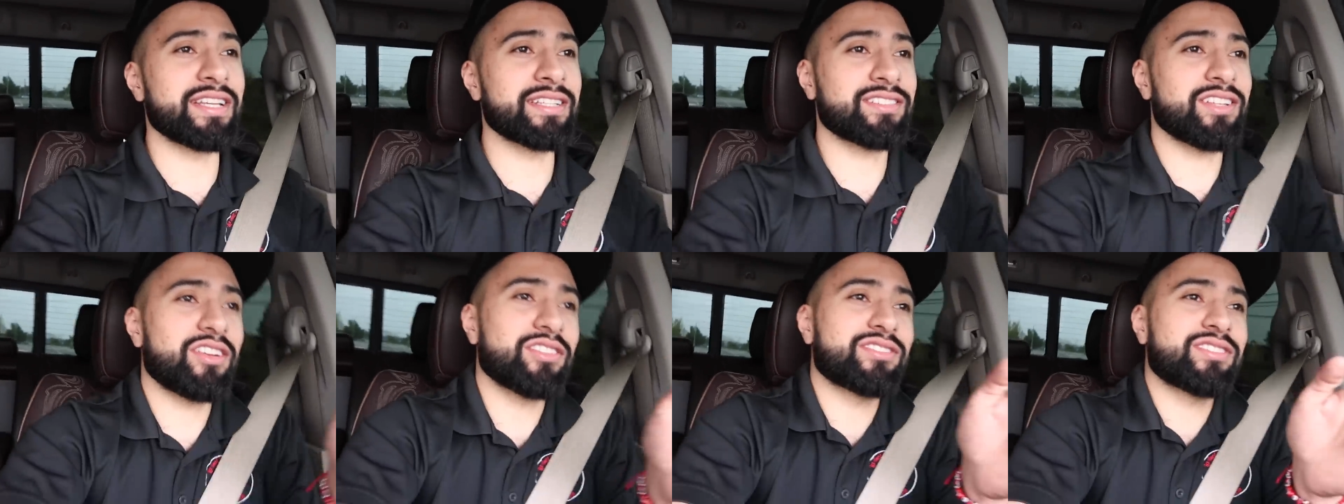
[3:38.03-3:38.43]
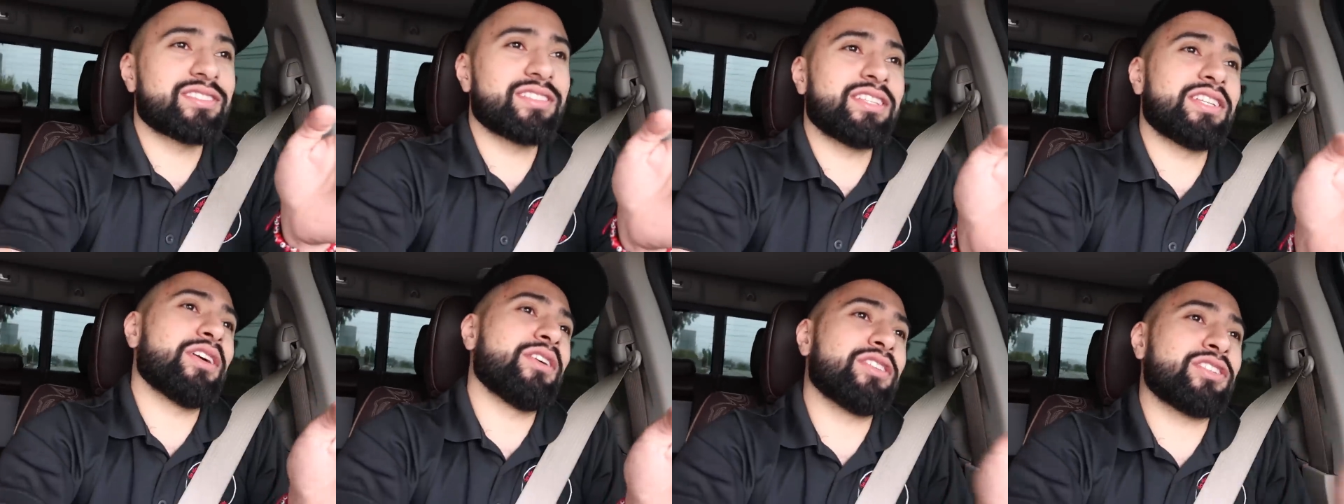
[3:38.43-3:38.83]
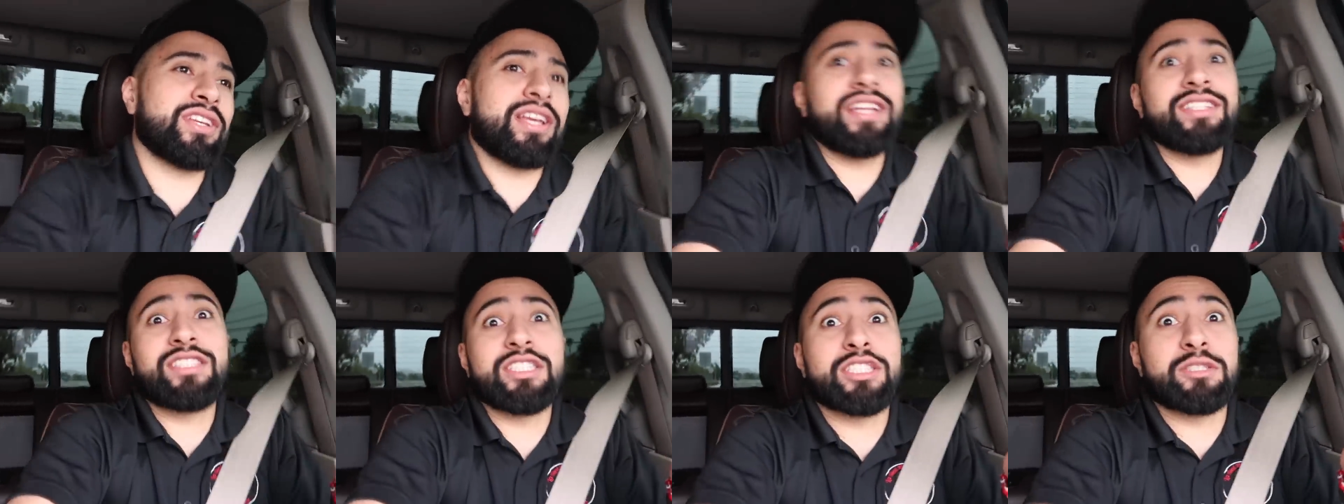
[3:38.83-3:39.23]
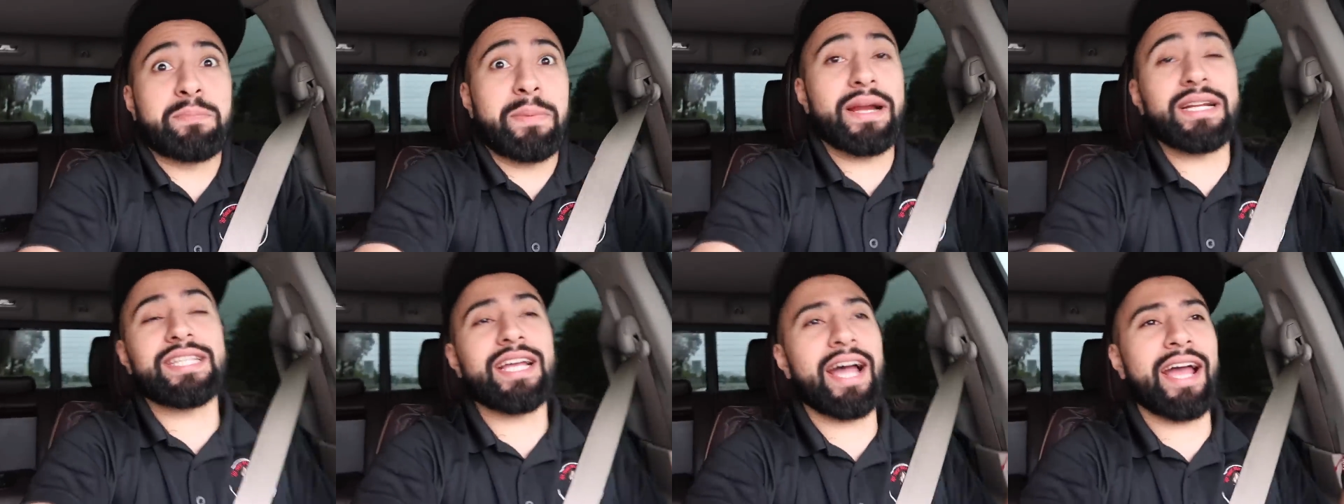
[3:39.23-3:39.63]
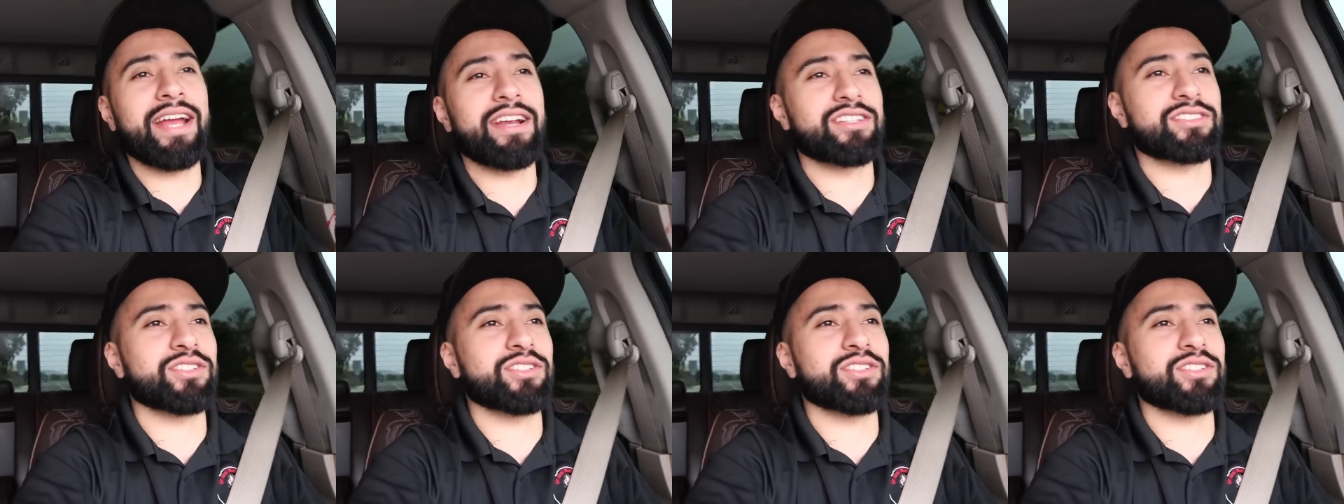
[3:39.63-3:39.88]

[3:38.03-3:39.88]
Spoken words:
It's all, you know, it's a spare tire.